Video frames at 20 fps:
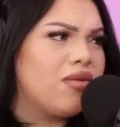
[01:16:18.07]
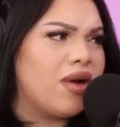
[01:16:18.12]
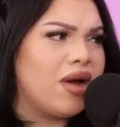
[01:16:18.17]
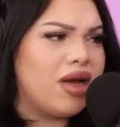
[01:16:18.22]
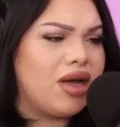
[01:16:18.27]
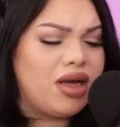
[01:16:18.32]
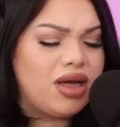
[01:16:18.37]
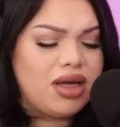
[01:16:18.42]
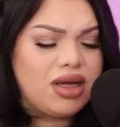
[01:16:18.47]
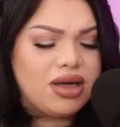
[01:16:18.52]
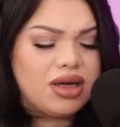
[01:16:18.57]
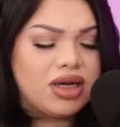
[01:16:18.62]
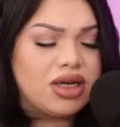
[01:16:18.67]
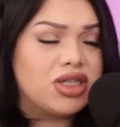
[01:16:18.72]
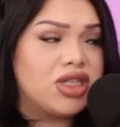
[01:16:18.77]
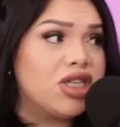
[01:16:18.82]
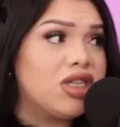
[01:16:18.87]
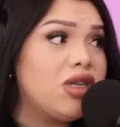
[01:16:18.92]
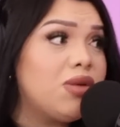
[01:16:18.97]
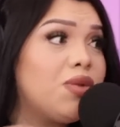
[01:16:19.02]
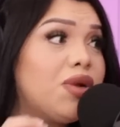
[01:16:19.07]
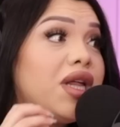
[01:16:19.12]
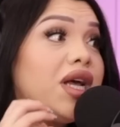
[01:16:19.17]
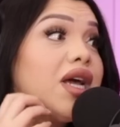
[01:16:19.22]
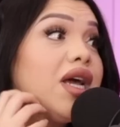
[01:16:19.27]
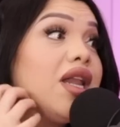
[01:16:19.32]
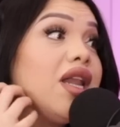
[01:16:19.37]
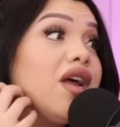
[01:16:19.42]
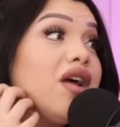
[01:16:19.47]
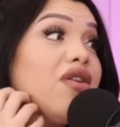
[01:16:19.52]
right? Because there's people
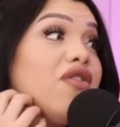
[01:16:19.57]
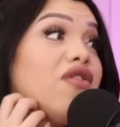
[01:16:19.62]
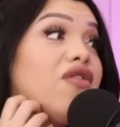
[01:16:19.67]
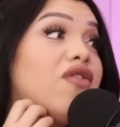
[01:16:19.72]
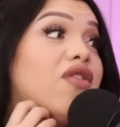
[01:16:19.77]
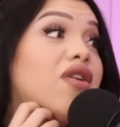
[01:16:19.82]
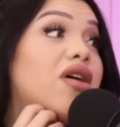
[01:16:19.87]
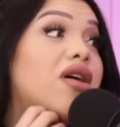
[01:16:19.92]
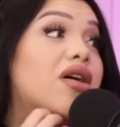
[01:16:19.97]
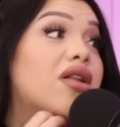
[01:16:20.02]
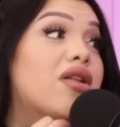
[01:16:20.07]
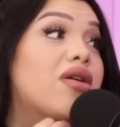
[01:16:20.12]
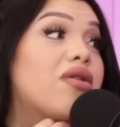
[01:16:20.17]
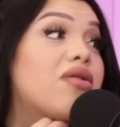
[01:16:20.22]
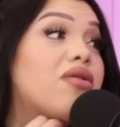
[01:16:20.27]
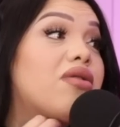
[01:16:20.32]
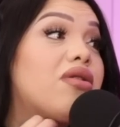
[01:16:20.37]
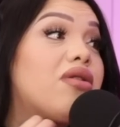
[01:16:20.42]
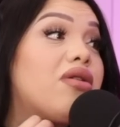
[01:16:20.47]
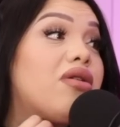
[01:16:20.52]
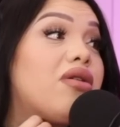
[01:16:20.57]
that get like a fuckload.